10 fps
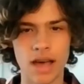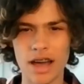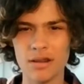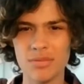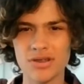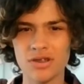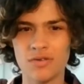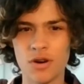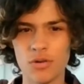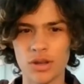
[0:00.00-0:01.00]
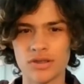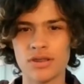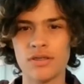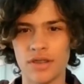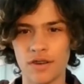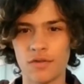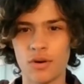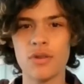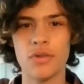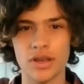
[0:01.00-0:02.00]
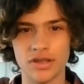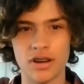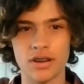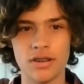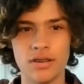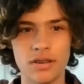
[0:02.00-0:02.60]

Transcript: Adam isn't the vocalist, therefore they suck.